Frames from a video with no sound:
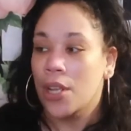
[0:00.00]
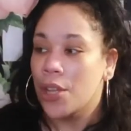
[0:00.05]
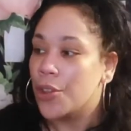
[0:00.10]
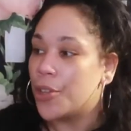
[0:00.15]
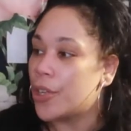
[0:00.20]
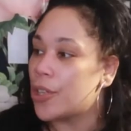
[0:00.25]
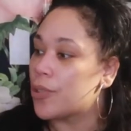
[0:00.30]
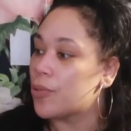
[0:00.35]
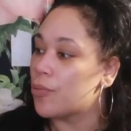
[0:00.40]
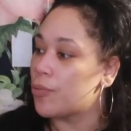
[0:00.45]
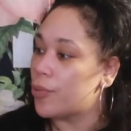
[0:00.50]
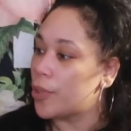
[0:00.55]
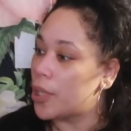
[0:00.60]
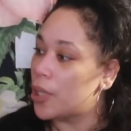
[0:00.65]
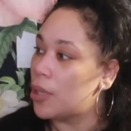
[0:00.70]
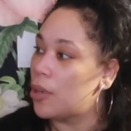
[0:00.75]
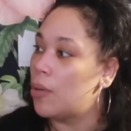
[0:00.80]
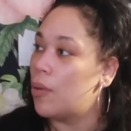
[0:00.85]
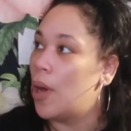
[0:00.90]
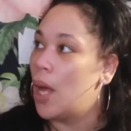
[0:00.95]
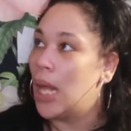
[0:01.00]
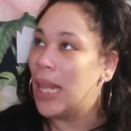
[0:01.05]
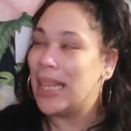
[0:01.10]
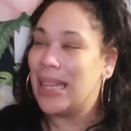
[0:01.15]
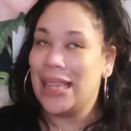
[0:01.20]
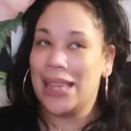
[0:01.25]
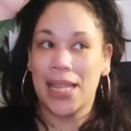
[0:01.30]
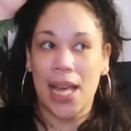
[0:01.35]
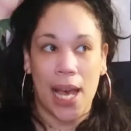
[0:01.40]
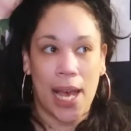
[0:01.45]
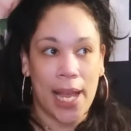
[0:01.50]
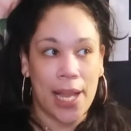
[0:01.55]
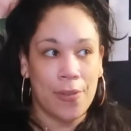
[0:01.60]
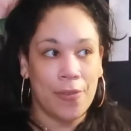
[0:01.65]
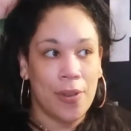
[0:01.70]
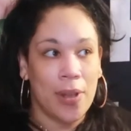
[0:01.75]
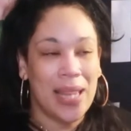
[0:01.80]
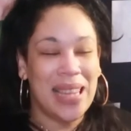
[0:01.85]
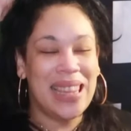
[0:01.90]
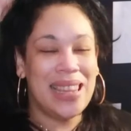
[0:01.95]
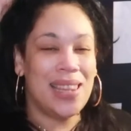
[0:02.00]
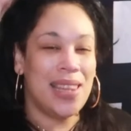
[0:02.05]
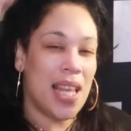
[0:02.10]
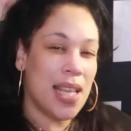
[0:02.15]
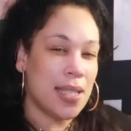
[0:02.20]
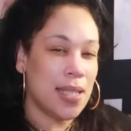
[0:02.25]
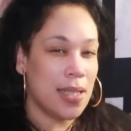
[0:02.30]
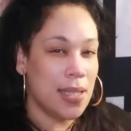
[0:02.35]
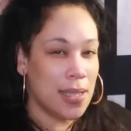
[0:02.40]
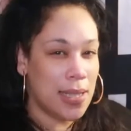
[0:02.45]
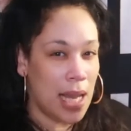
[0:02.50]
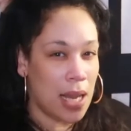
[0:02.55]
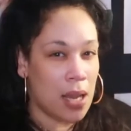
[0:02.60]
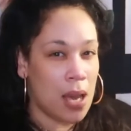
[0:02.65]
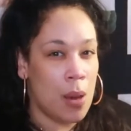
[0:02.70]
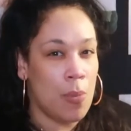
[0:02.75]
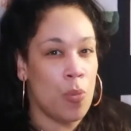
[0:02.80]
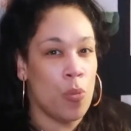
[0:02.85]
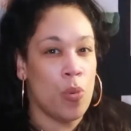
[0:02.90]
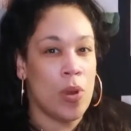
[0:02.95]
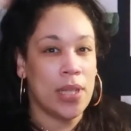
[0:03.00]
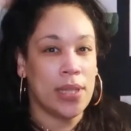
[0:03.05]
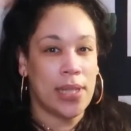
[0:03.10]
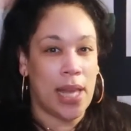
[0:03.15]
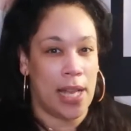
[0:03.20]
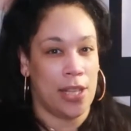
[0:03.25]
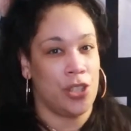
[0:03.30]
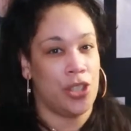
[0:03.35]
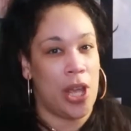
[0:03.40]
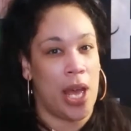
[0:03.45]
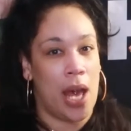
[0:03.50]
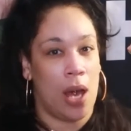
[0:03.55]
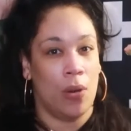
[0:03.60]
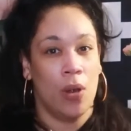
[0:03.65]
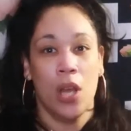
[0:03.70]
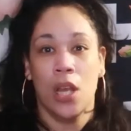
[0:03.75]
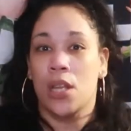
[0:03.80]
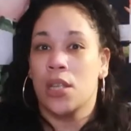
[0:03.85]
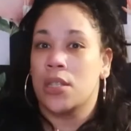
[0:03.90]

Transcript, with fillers: There's real life lessons that come with that child.